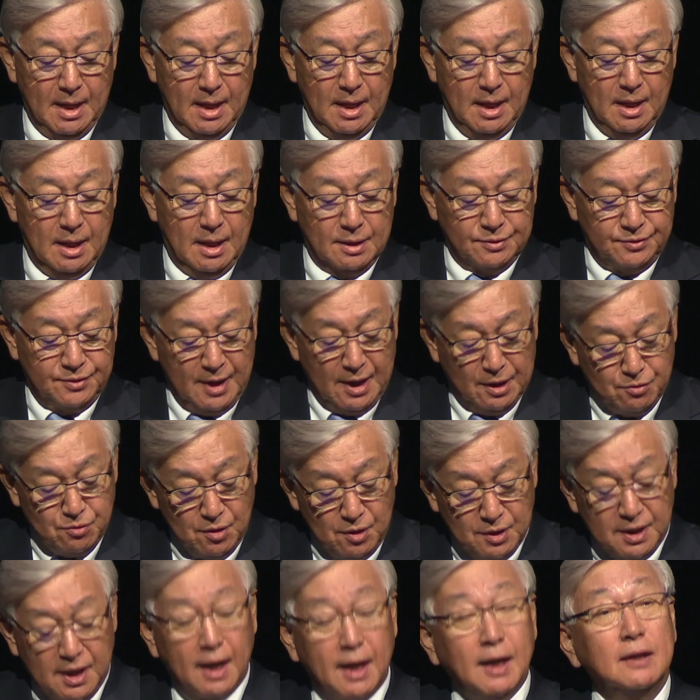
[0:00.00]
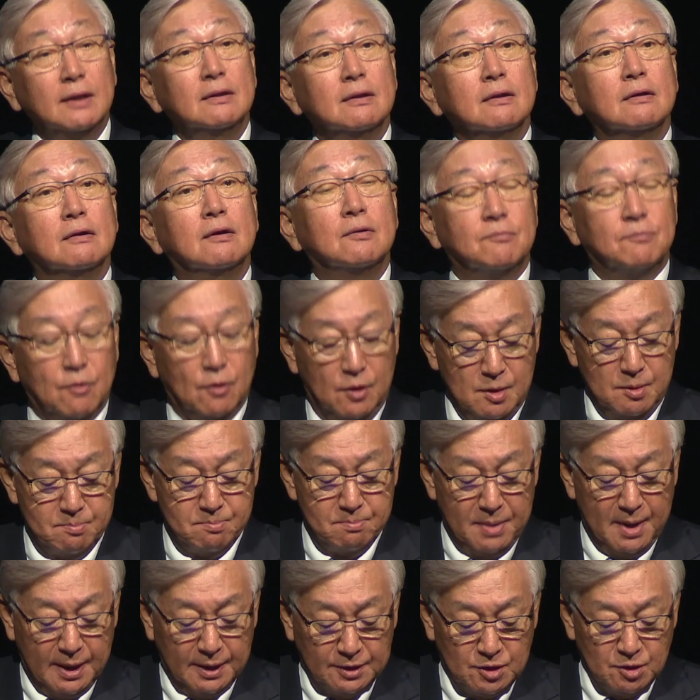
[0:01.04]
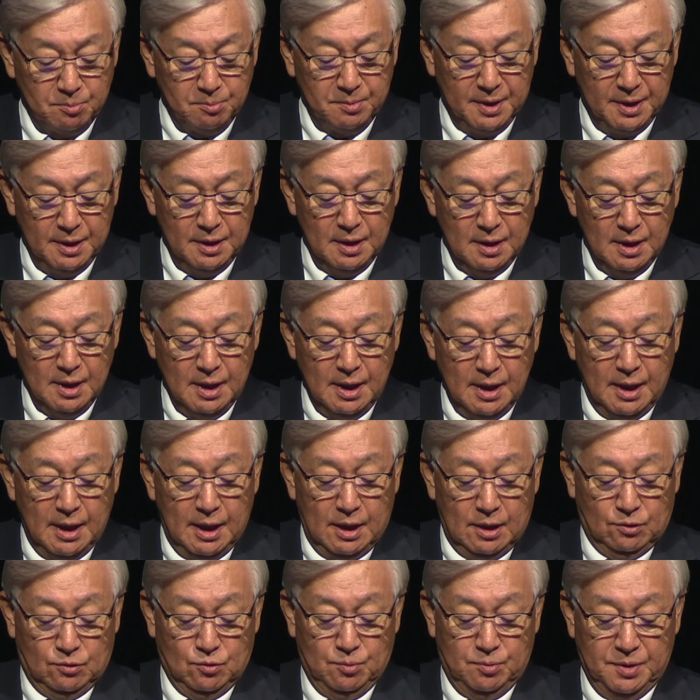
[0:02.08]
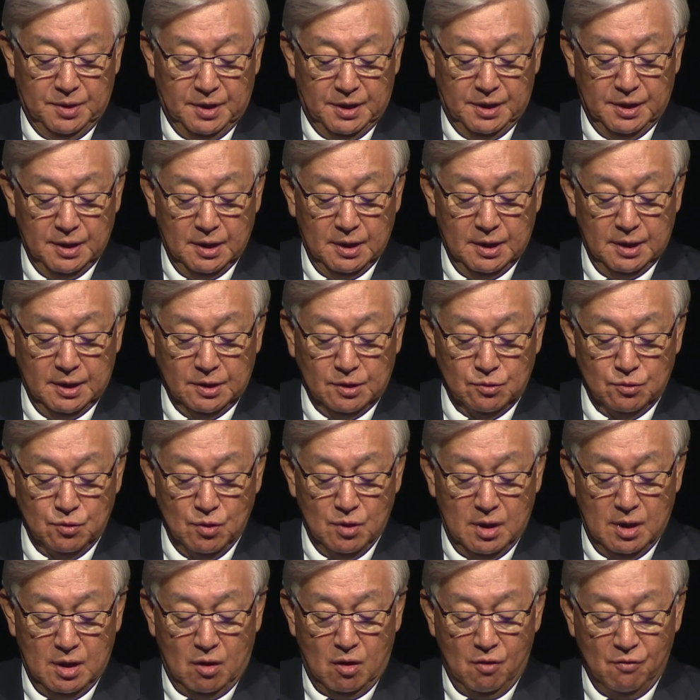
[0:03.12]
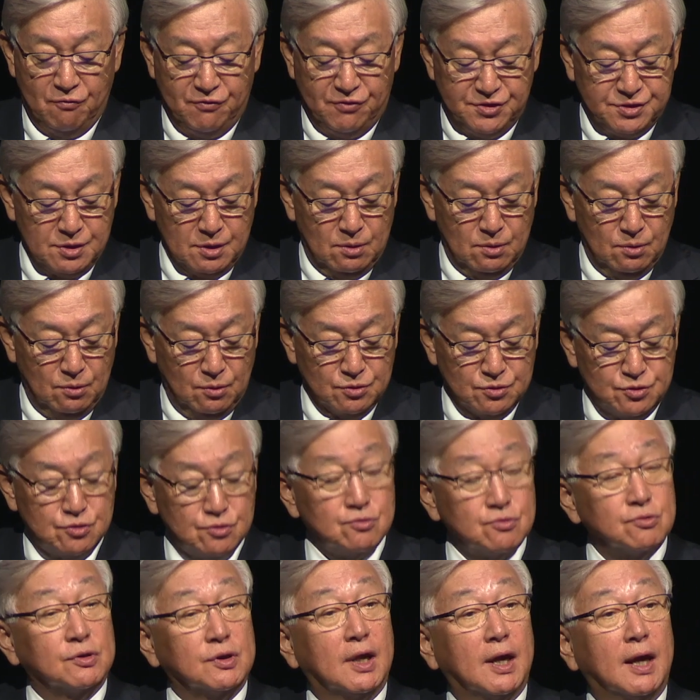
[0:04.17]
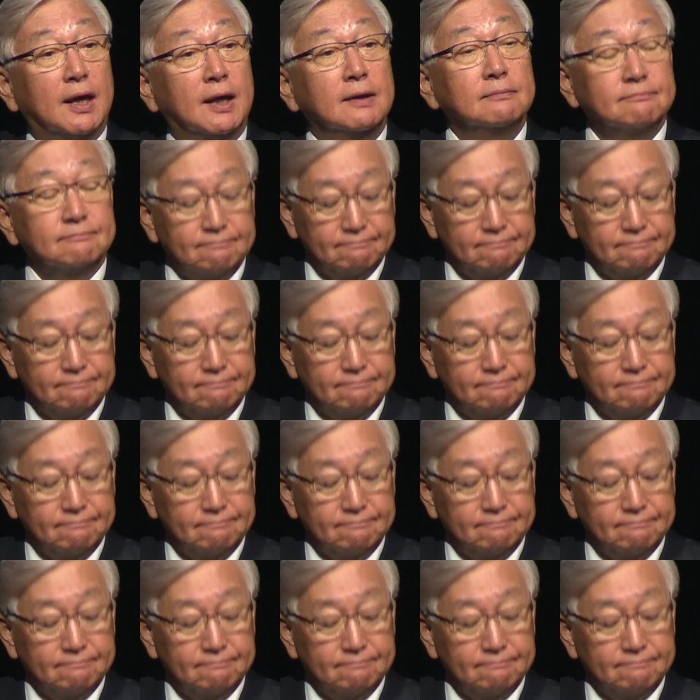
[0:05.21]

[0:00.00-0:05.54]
I thank you again for inviting me to be here in your official launch today.